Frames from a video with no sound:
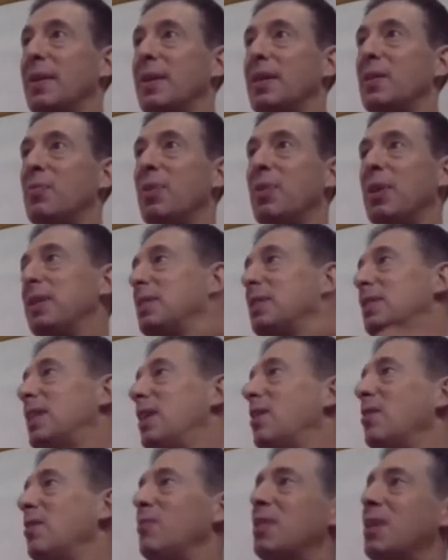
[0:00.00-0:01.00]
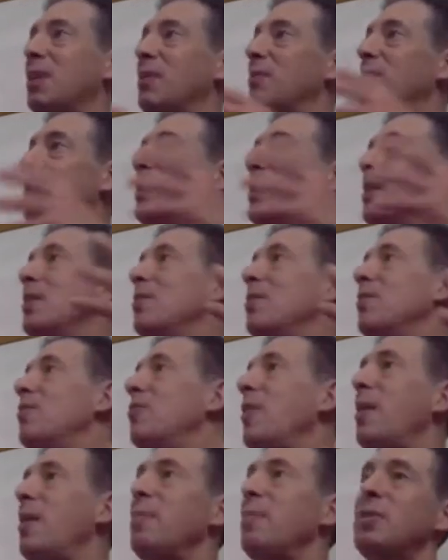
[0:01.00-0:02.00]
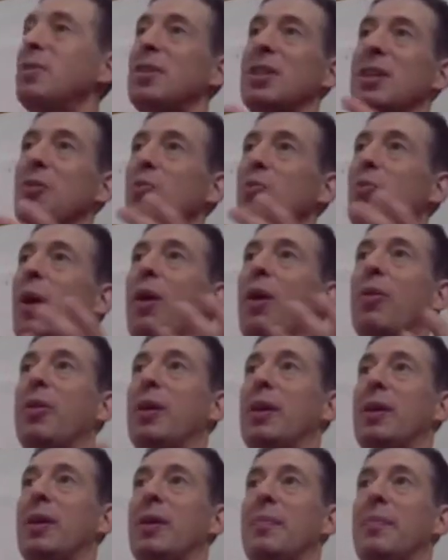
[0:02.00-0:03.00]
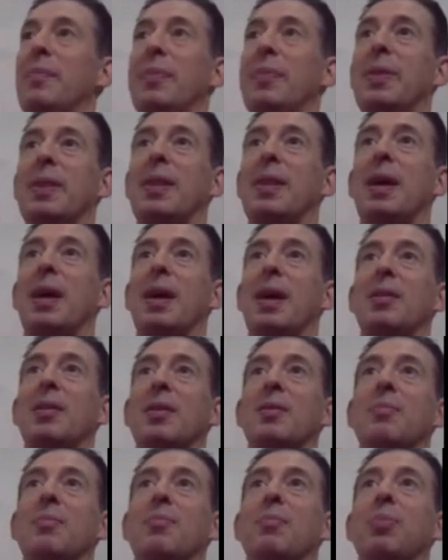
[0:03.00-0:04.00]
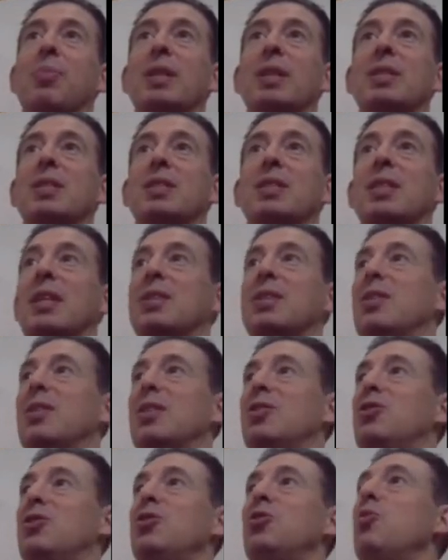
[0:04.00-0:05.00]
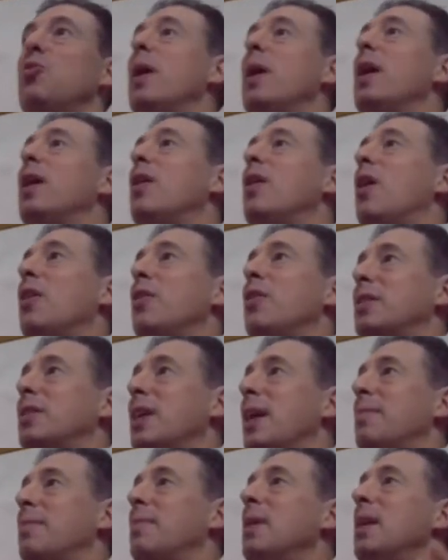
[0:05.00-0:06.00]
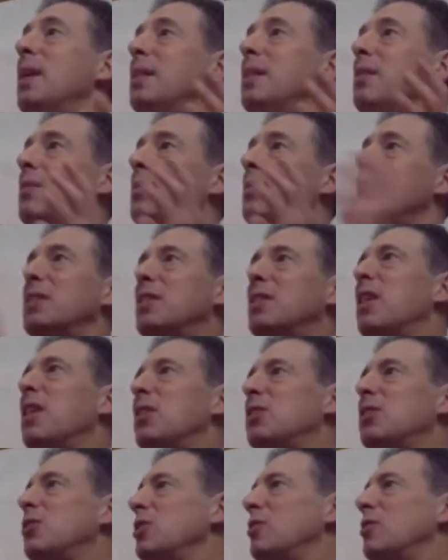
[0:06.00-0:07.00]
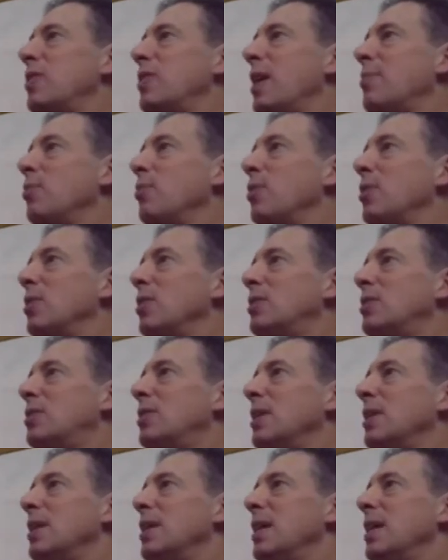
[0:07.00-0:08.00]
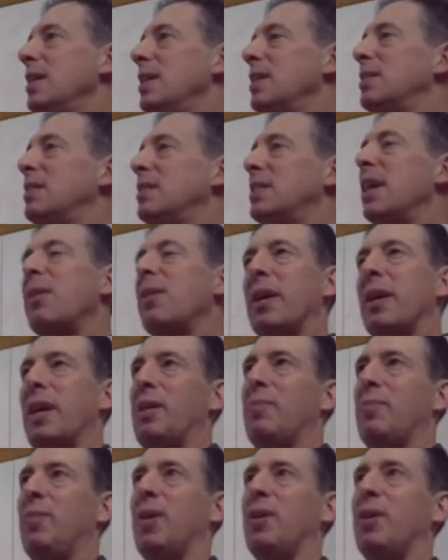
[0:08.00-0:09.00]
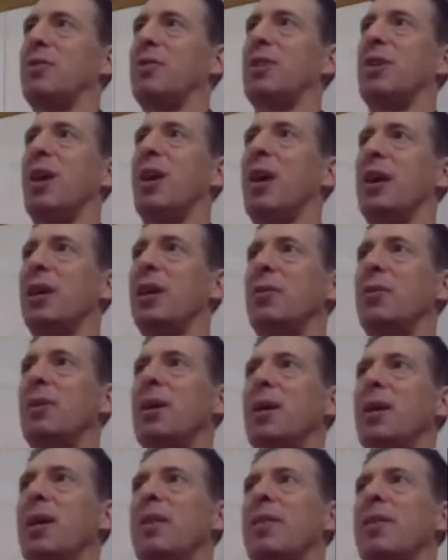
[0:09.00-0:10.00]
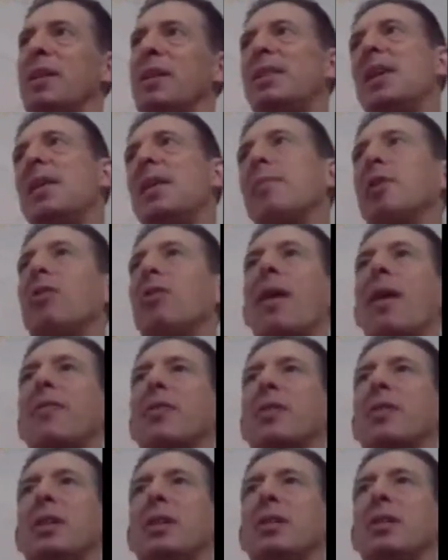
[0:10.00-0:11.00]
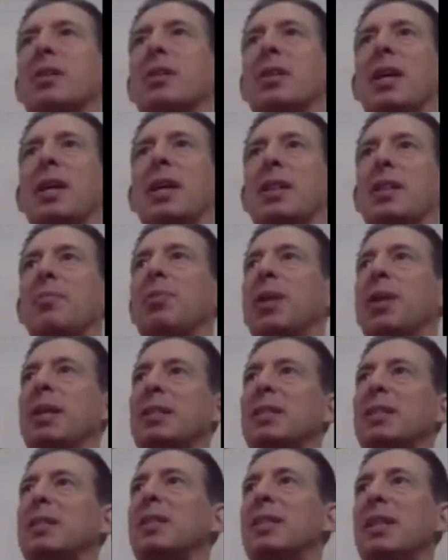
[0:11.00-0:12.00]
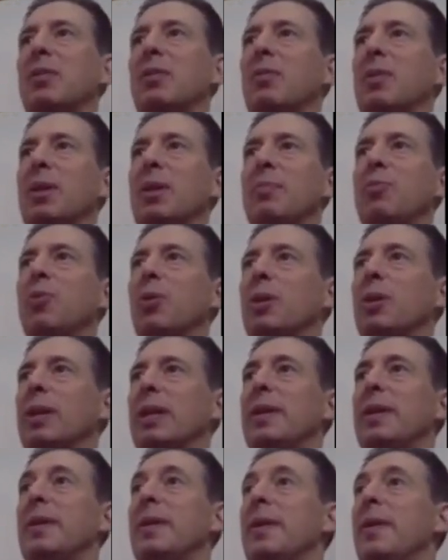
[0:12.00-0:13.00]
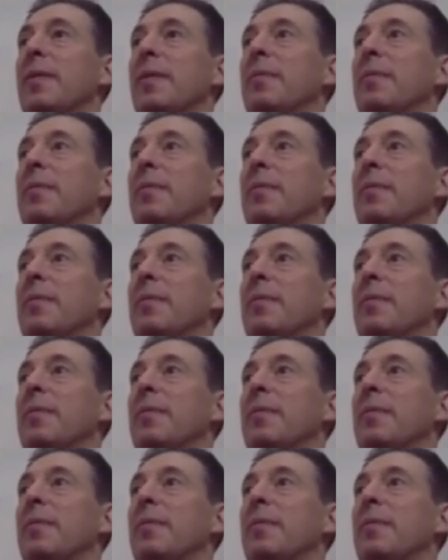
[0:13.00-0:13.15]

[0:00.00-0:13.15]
the places that are kind of famously wealthy, the places that do well all the time. There, these clusters of neighborhoods in the segregated part of Chicago that demographically looked like the places that did really poorly